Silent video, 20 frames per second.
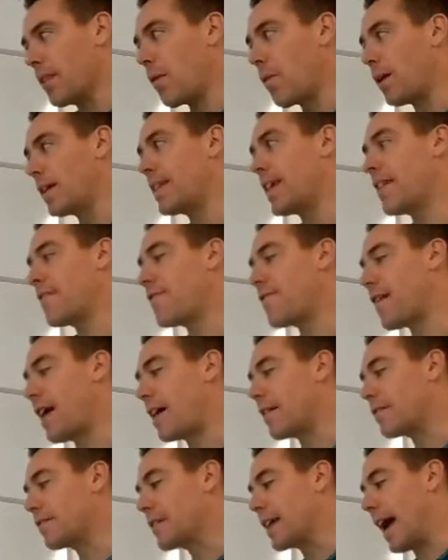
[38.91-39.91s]
what they
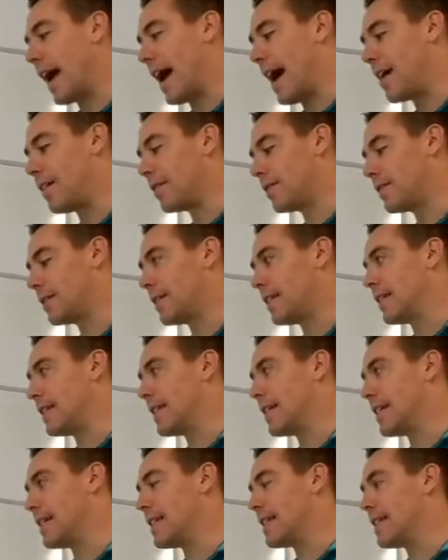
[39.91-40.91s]
found out
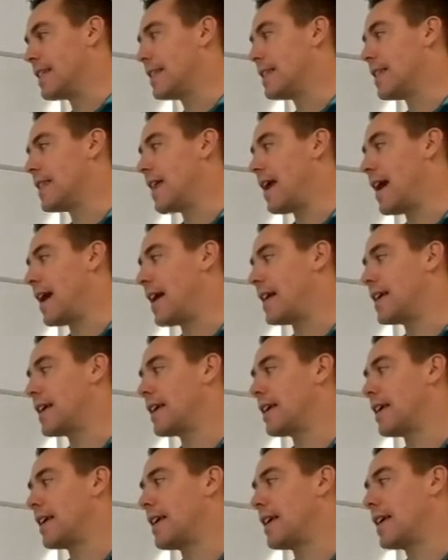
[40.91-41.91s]
is
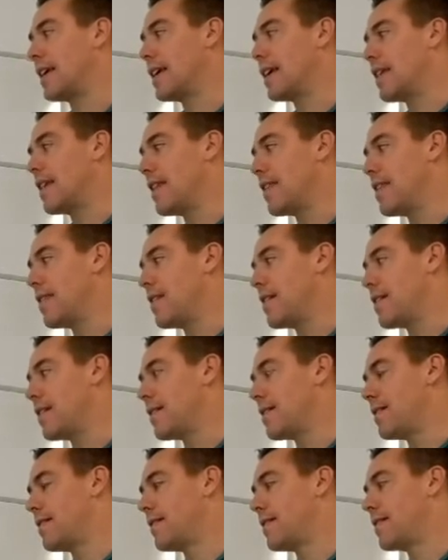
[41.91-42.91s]
that
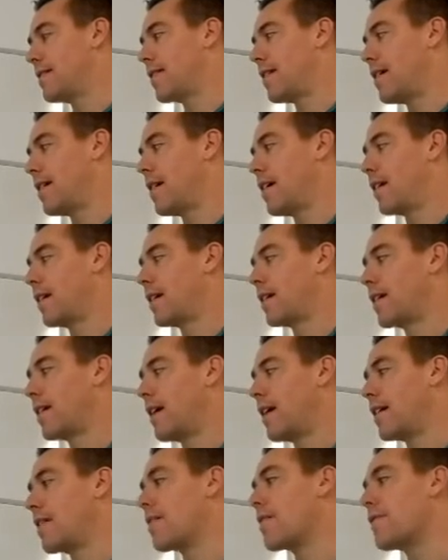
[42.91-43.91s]
this
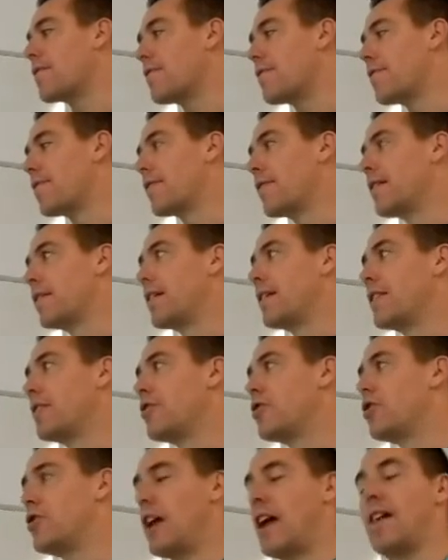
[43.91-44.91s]
kind of
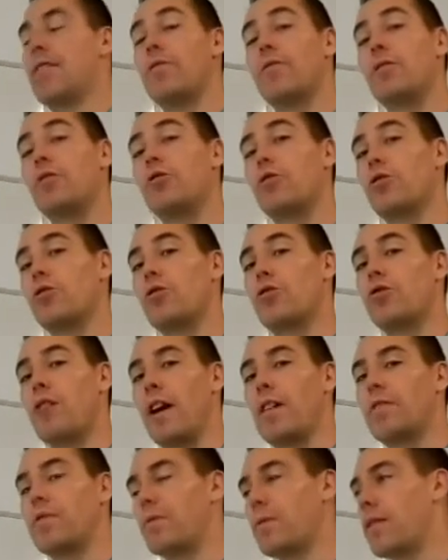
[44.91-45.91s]
challenge or
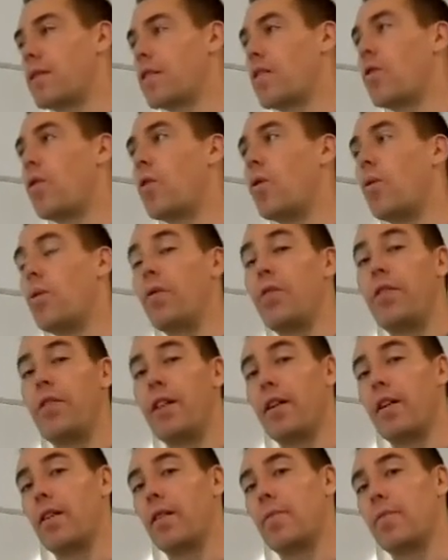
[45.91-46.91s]
stress with cold
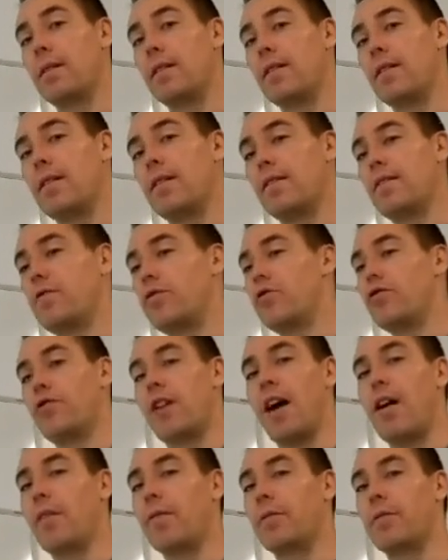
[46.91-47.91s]
therapies,
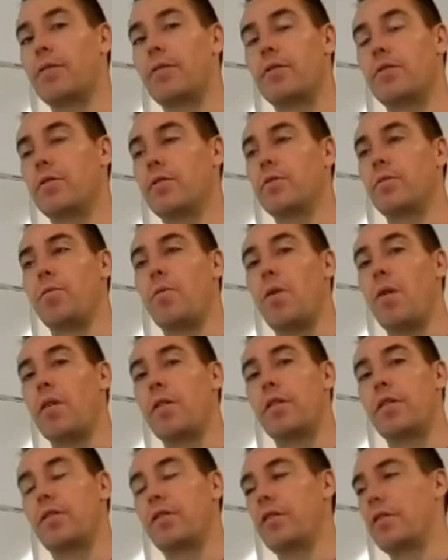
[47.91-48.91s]
showers,
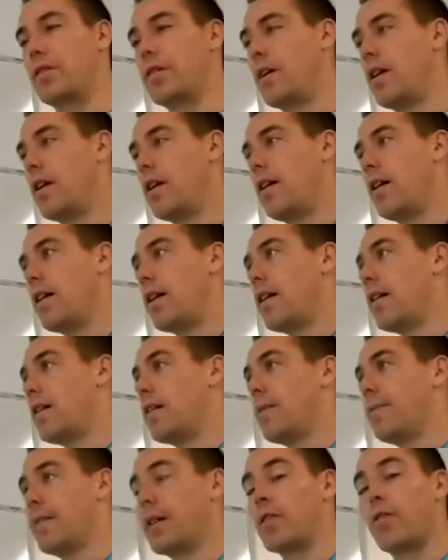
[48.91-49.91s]
water,
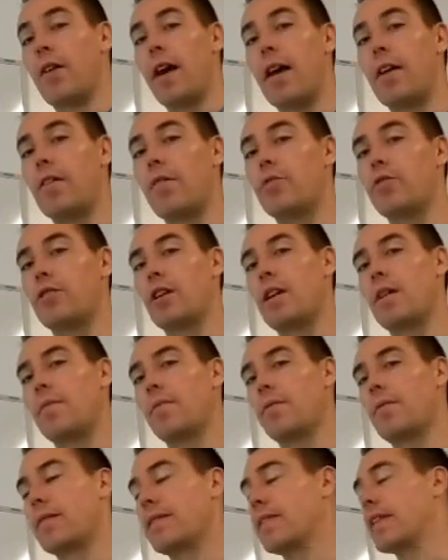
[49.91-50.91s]
the cryo
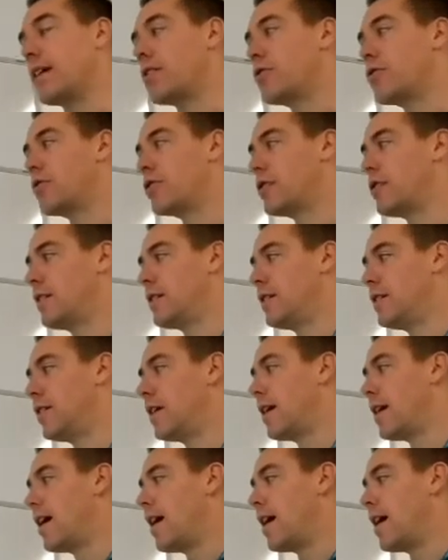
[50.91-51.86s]
chamber with nitrogen,